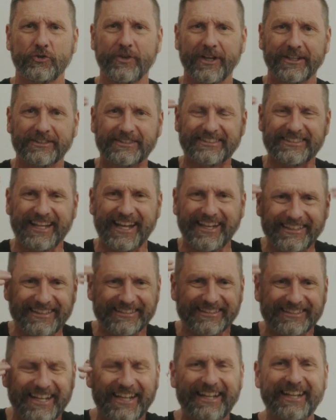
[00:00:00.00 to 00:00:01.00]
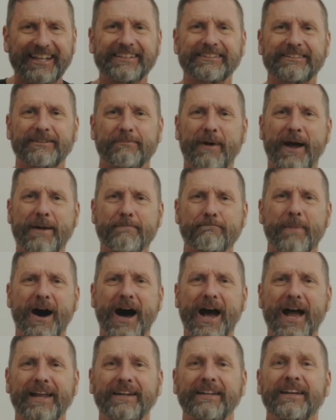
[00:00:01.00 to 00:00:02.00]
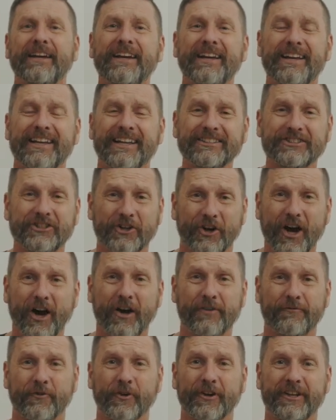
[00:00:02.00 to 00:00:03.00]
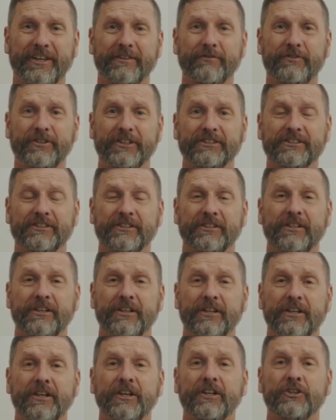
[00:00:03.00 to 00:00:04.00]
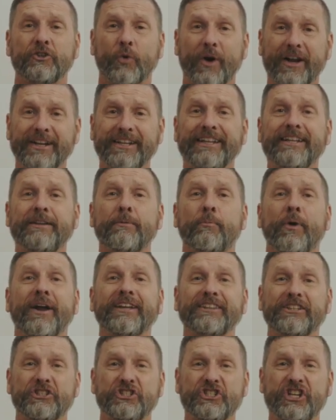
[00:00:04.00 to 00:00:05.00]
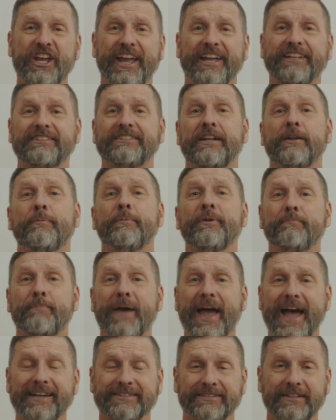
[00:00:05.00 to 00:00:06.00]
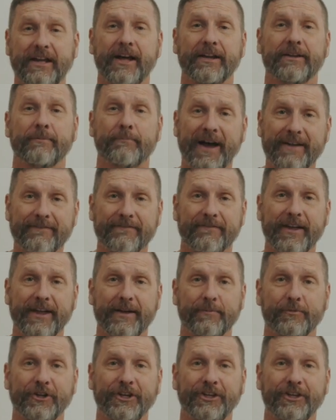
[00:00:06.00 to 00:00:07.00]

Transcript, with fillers: to that Satan is getting into my mind? Is there unforgiveness? Do I need to break the chains that have been passed on in my family?